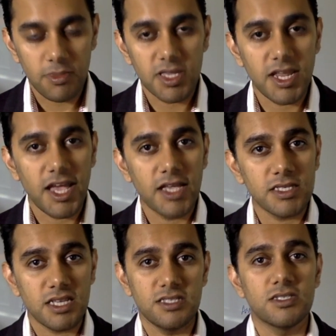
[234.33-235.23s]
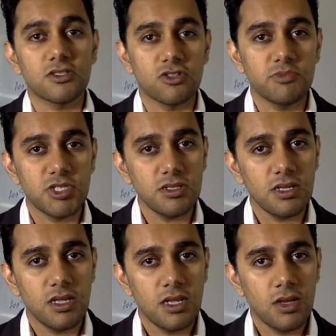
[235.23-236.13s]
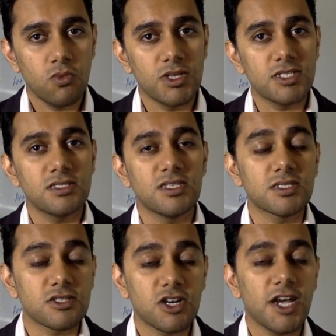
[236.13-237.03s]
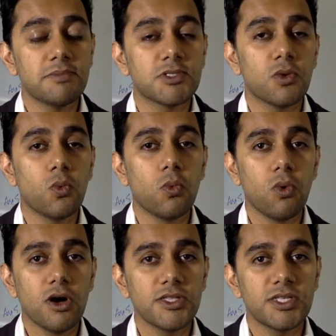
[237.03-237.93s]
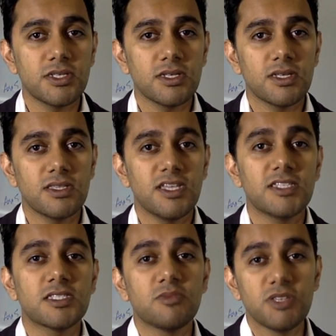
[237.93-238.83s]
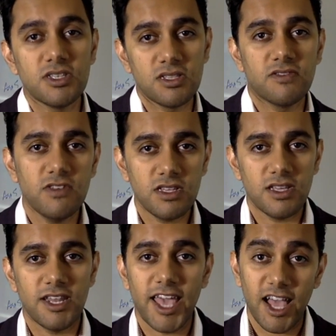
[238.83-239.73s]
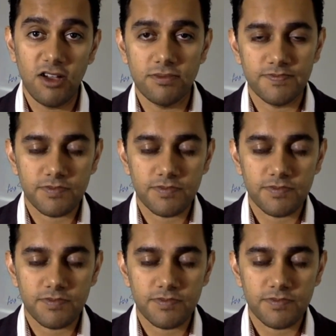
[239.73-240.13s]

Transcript: It has a description, which describes what needs to be delivered and how,